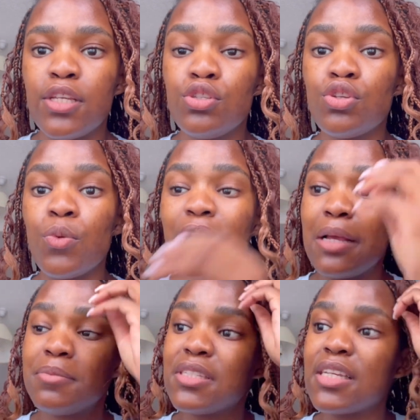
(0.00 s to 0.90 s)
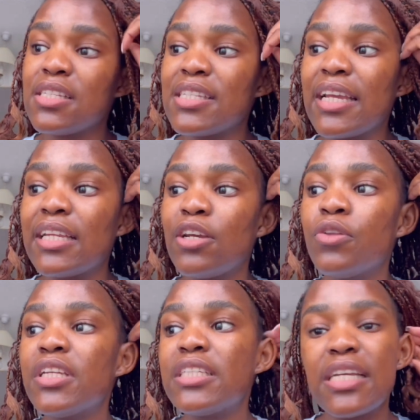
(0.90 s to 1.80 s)
So when I'm skin cycling, on
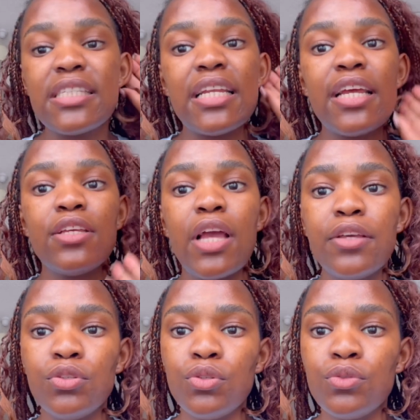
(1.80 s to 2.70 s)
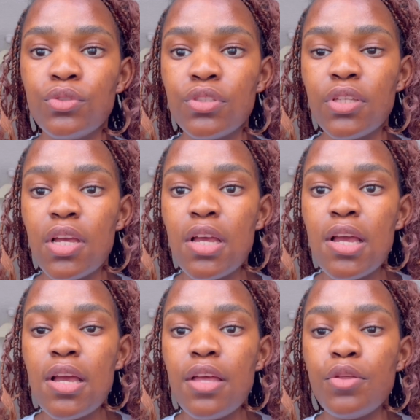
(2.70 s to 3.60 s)
the days that I use
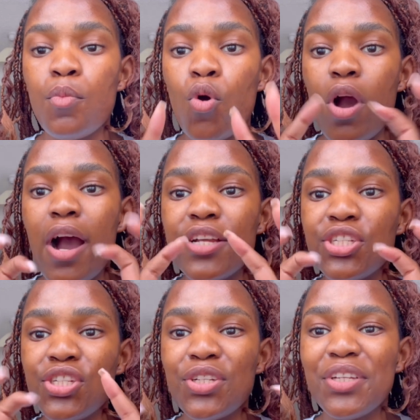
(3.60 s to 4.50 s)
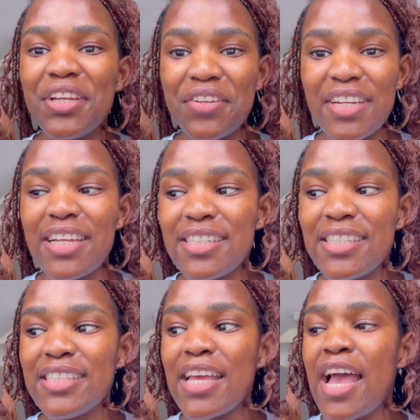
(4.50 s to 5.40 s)
the more harsh
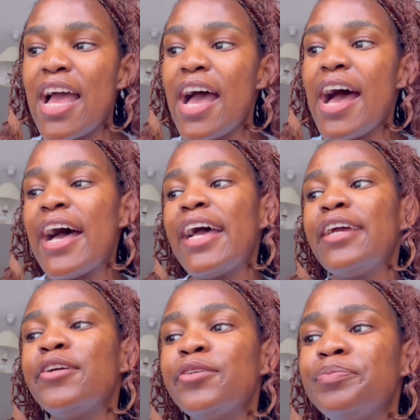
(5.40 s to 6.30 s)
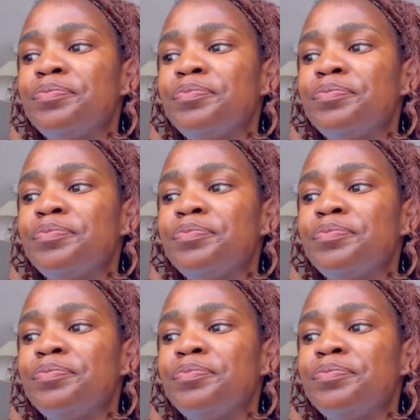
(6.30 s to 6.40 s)
ingredients, I